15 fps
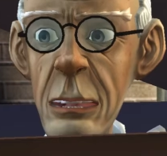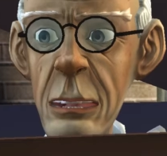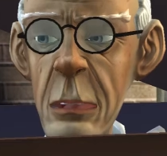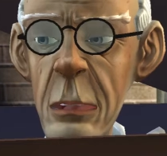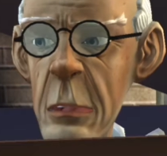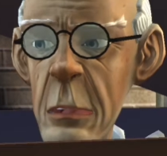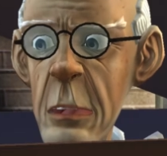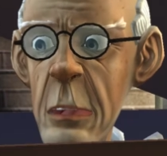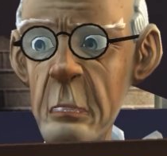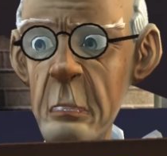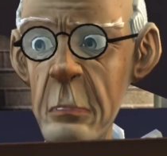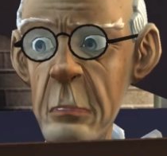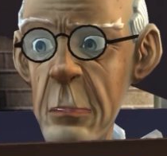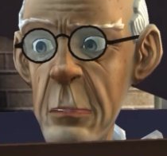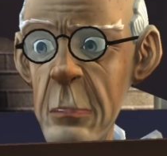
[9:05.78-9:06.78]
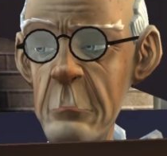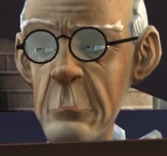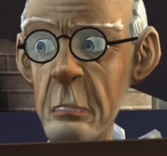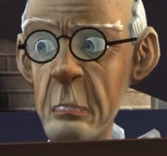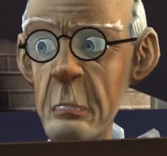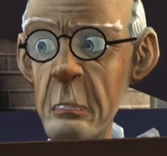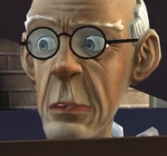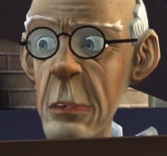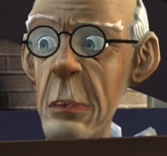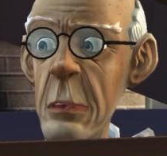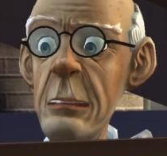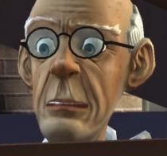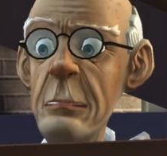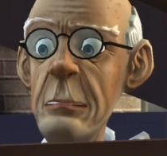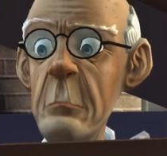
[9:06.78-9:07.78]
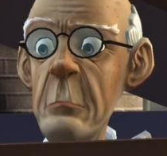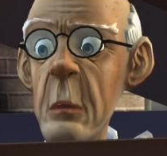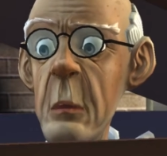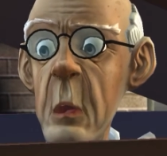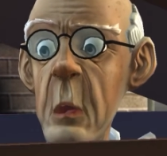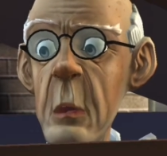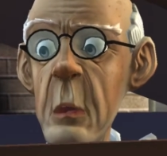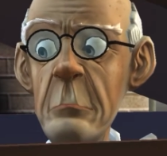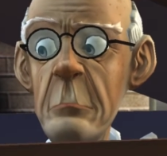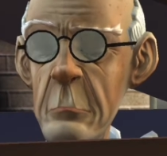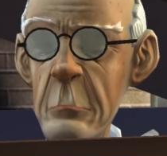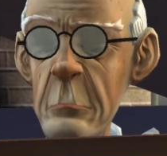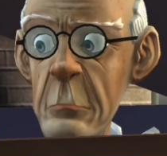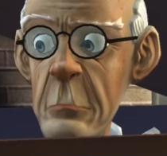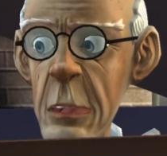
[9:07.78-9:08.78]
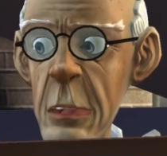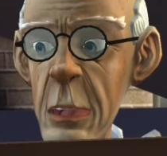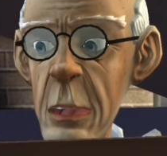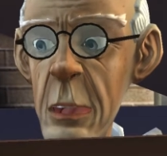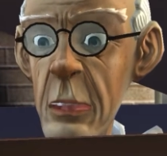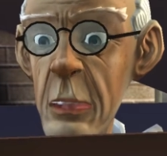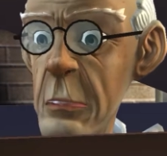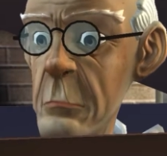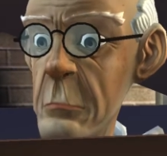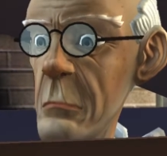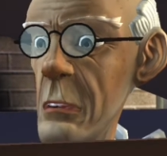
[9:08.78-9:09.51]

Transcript: She was trying to rebuild my personality from the ground up, erasing the